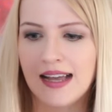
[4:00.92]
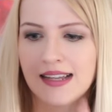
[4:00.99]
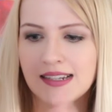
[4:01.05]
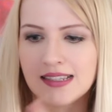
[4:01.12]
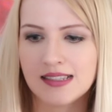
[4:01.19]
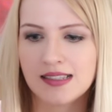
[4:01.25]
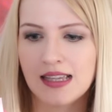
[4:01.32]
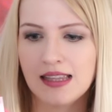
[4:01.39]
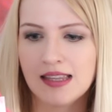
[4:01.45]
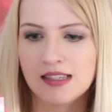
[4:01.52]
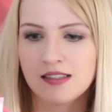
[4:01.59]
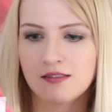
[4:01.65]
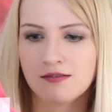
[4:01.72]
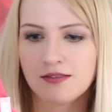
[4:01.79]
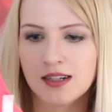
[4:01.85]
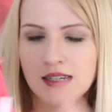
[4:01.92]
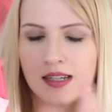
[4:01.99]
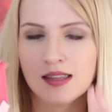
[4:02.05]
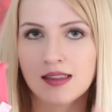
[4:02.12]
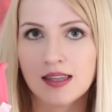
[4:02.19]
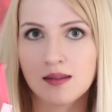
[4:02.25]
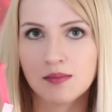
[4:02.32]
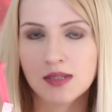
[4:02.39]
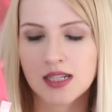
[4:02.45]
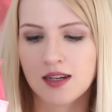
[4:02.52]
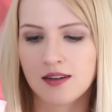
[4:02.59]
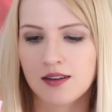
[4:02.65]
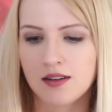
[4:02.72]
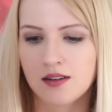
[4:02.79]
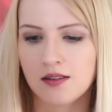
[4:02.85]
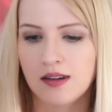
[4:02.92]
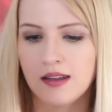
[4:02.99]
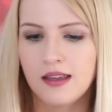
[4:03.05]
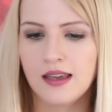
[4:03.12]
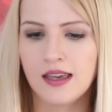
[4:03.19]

and is in this really thin material.